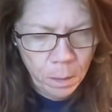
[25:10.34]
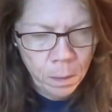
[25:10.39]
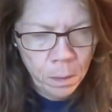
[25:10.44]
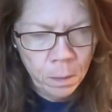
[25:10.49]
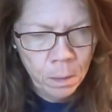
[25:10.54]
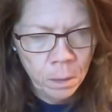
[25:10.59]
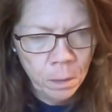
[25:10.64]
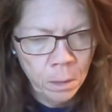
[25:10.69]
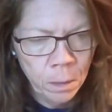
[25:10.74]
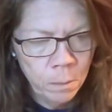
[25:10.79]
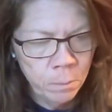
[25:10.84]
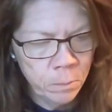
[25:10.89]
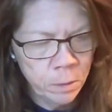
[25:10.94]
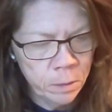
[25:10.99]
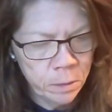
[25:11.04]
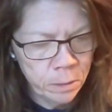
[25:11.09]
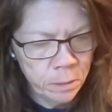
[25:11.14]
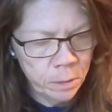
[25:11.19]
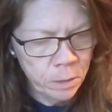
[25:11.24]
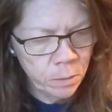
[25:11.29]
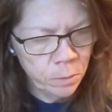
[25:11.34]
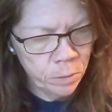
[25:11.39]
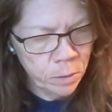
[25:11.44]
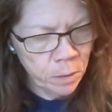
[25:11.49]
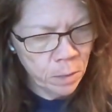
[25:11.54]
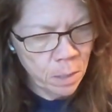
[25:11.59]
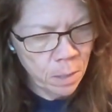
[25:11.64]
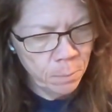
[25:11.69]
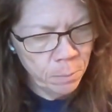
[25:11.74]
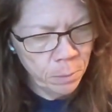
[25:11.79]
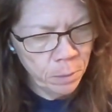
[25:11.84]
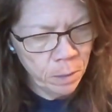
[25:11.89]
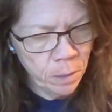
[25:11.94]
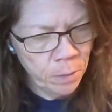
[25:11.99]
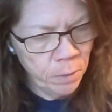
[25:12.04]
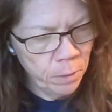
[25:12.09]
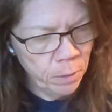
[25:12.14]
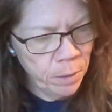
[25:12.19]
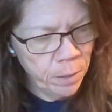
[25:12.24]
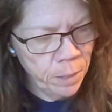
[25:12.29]
Let's see, there's a couple
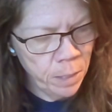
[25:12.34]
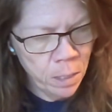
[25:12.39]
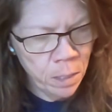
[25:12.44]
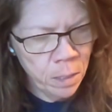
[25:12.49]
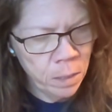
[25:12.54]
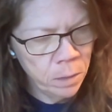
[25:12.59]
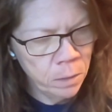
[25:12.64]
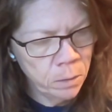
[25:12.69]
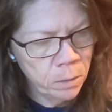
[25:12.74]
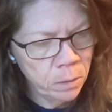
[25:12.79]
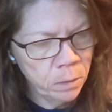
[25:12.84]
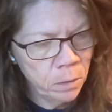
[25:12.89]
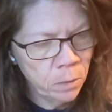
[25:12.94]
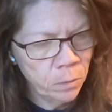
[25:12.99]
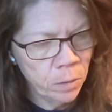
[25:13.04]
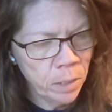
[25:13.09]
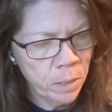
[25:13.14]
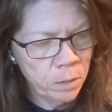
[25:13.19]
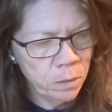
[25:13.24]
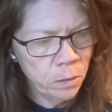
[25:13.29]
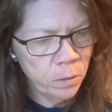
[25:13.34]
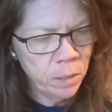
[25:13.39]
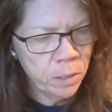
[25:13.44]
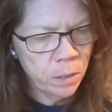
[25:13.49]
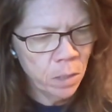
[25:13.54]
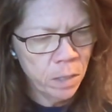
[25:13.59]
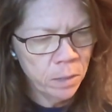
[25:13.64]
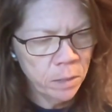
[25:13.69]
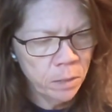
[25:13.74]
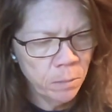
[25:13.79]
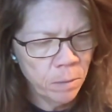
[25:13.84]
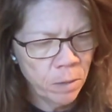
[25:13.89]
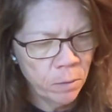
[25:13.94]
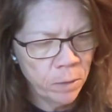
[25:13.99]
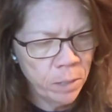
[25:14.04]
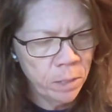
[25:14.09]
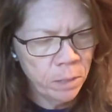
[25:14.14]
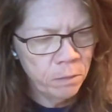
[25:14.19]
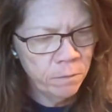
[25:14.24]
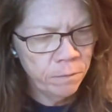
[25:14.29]
other things. Okay, so he talks
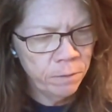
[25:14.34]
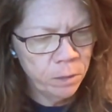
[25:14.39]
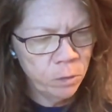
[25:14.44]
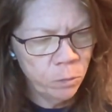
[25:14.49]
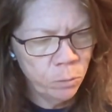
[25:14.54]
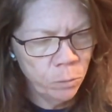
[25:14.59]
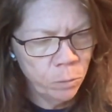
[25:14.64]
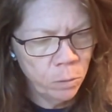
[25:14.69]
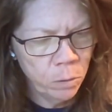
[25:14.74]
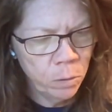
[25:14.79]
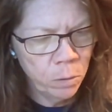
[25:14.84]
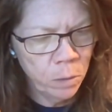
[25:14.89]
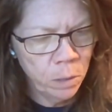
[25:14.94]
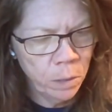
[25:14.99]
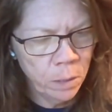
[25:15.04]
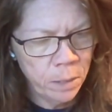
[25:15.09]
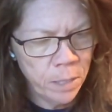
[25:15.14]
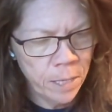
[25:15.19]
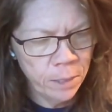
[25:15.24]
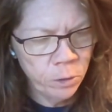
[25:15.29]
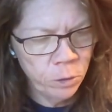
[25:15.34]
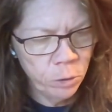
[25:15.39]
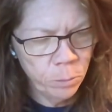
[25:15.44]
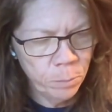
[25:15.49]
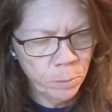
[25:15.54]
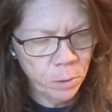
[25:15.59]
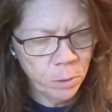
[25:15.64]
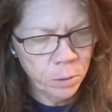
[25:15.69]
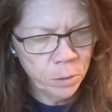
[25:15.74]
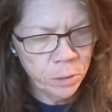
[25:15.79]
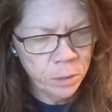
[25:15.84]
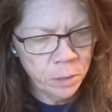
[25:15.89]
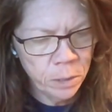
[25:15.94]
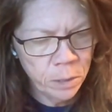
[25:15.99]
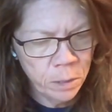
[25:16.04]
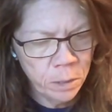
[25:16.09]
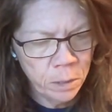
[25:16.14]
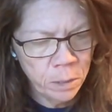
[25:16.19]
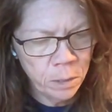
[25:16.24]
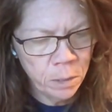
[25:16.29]
about individual, natural
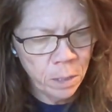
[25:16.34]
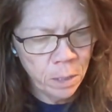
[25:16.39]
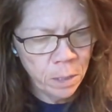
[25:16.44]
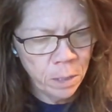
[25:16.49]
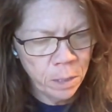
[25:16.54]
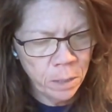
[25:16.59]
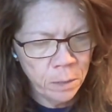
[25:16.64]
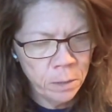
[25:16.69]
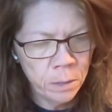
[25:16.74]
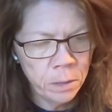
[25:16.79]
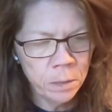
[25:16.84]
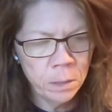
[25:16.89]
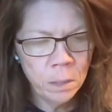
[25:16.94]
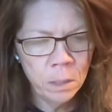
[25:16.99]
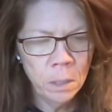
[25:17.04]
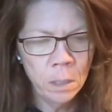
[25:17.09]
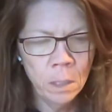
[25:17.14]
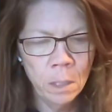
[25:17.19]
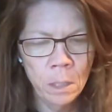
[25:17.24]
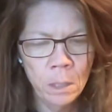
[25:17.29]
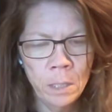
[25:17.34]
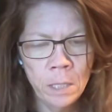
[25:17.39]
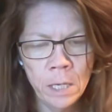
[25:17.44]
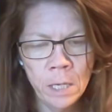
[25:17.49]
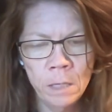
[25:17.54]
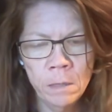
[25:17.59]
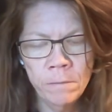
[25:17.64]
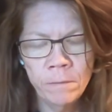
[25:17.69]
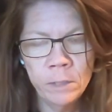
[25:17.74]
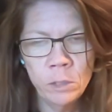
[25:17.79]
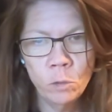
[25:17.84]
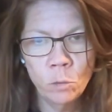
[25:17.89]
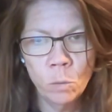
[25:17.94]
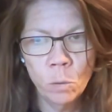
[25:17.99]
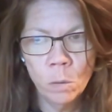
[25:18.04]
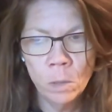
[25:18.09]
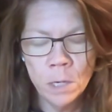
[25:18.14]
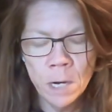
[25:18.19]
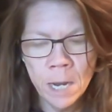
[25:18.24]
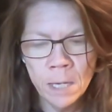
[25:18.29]
person, and the
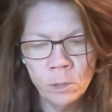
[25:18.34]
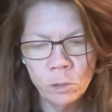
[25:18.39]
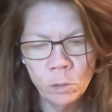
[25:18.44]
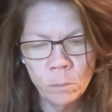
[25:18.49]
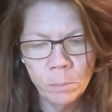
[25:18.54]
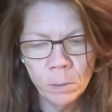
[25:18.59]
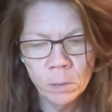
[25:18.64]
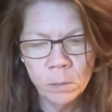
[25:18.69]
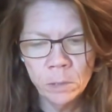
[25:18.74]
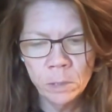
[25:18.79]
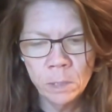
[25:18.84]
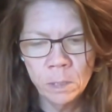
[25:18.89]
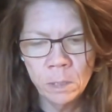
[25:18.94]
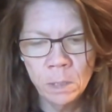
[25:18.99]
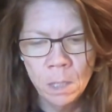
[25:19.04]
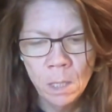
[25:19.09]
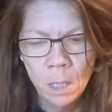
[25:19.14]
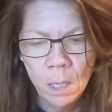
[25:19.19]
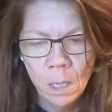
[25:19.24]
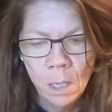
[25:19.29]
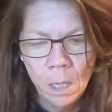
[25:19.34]
individual or natural person